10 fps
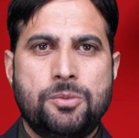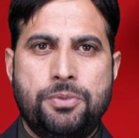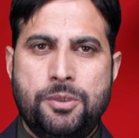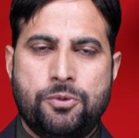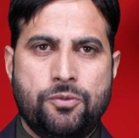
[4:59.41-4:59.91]

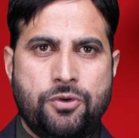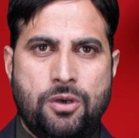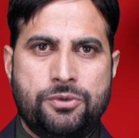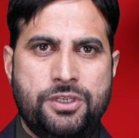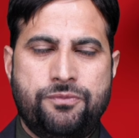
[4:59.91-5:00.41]
people
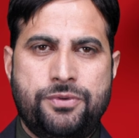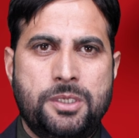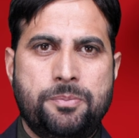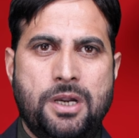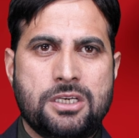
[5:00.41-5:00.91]
from
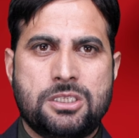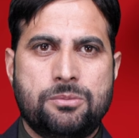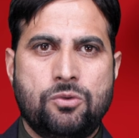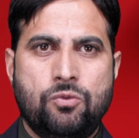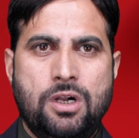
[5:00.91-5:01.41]
different parts
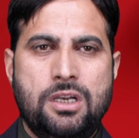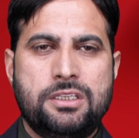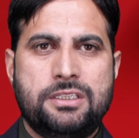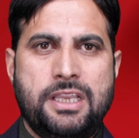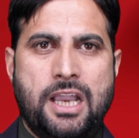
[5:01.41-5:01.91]
of the
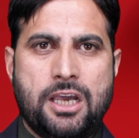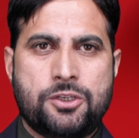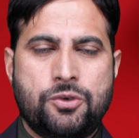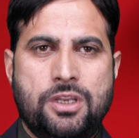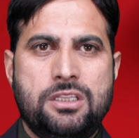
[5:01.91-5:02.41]
world, they are
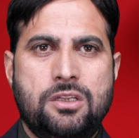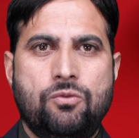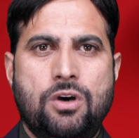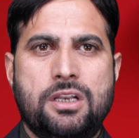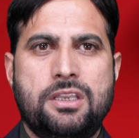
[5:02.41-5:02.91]
together
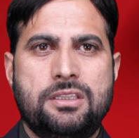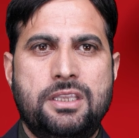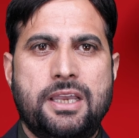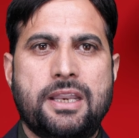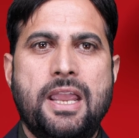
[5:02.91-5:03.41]
working
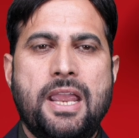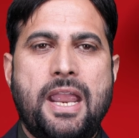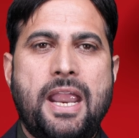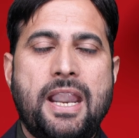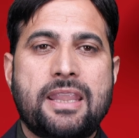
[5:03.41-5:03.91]
there,
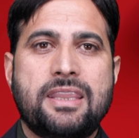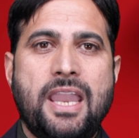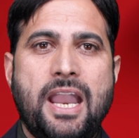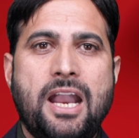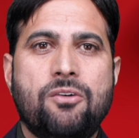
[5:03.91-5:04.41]
and they
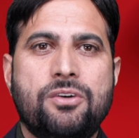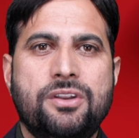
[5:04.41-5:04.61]
have